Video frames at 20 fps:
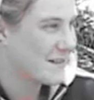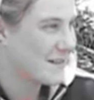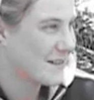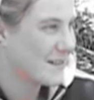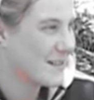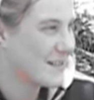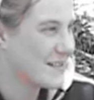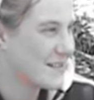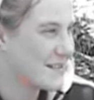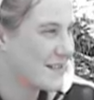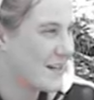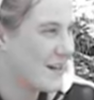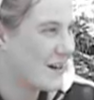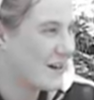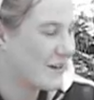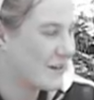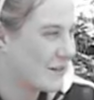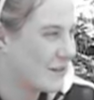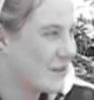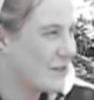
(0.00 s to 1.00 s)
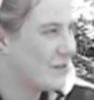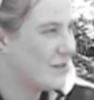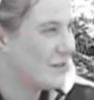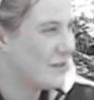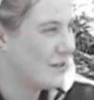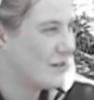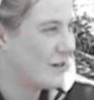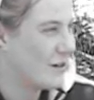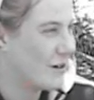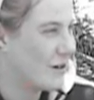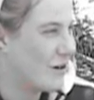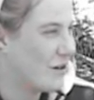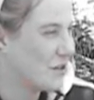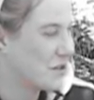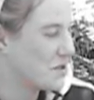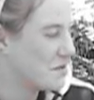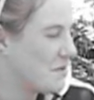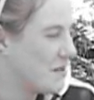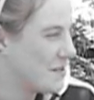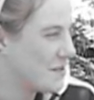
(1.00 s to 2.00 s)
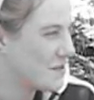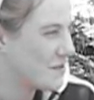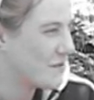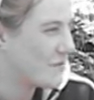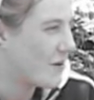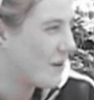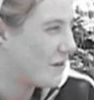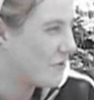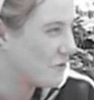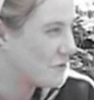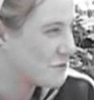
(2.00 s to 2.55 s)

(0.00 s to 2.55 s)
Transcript: because they're your ultimate survival